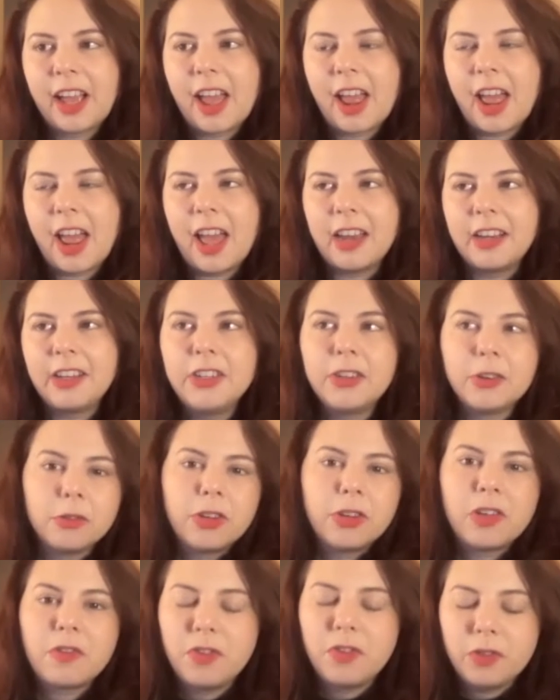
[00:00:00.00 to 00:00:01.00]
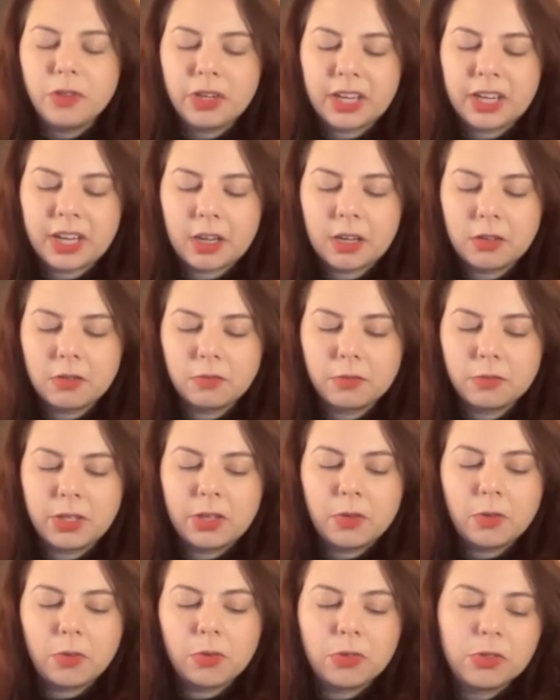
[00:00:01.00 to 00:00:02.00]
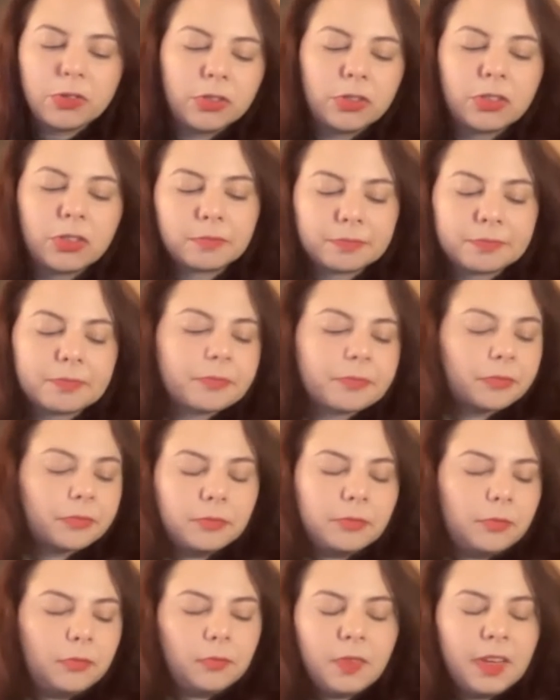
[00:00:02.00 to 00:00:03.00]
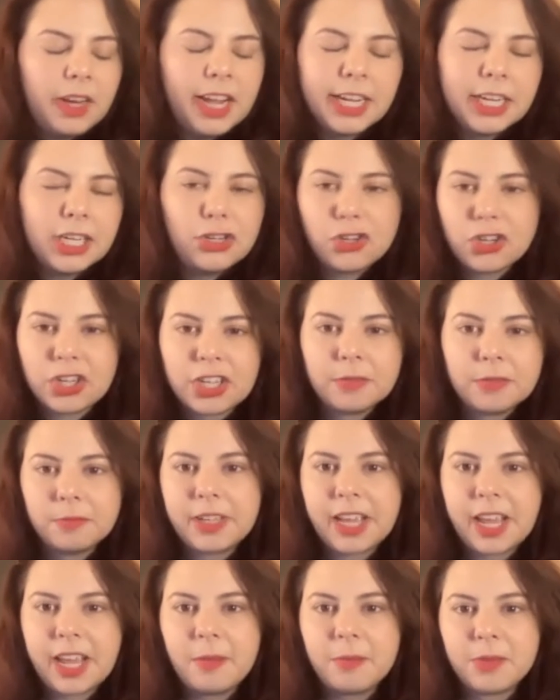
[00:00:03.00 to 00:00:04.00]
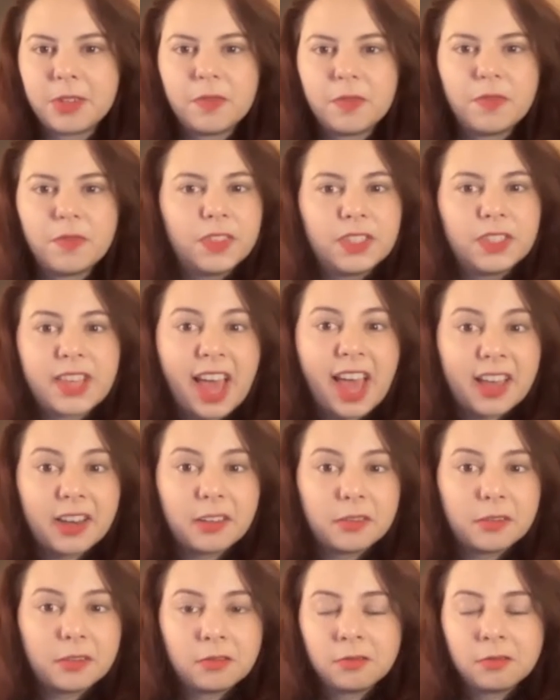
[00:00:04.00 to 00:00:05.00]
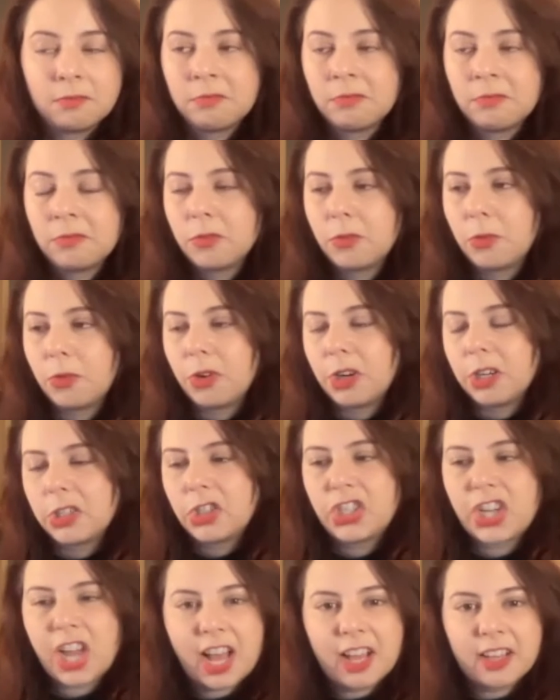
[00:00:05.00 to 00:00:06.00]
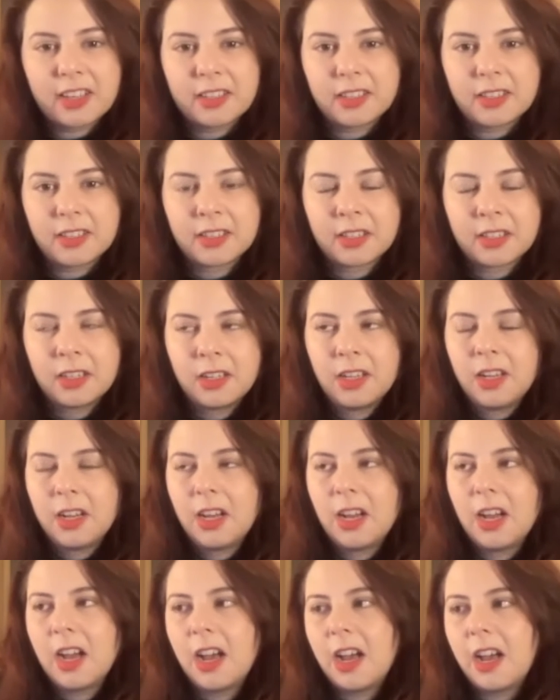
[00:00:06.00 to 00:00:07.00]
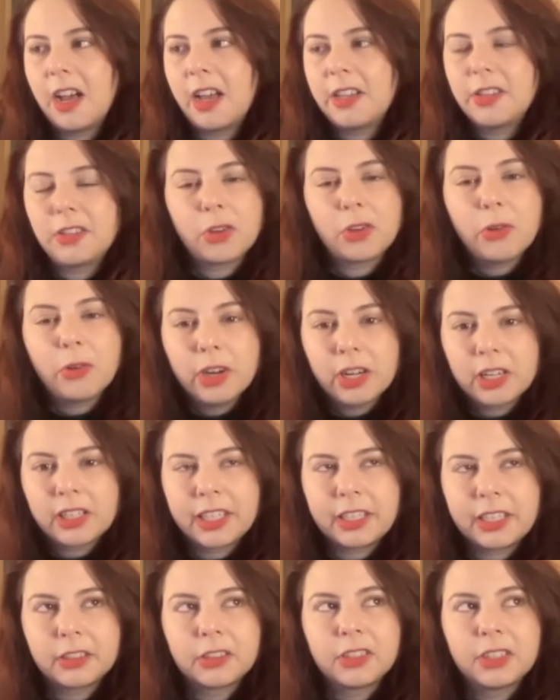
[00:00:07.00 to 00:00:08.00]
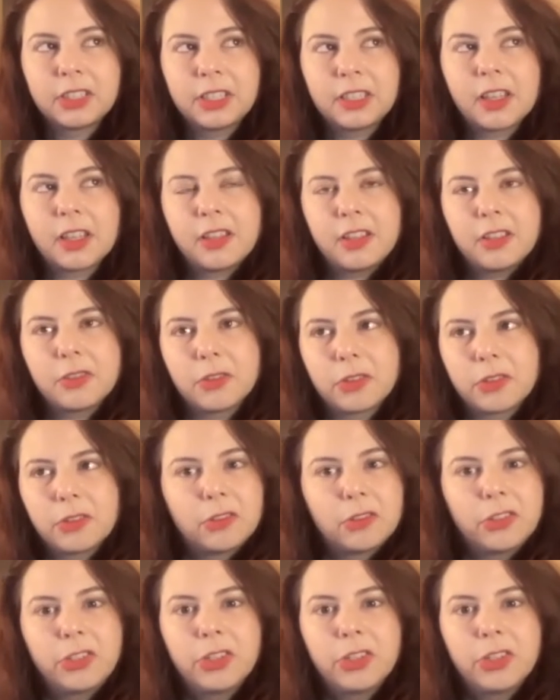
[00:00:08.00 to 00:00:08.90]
And, if you look at really old, ancient games of set or chess, historically, you'll see that these are,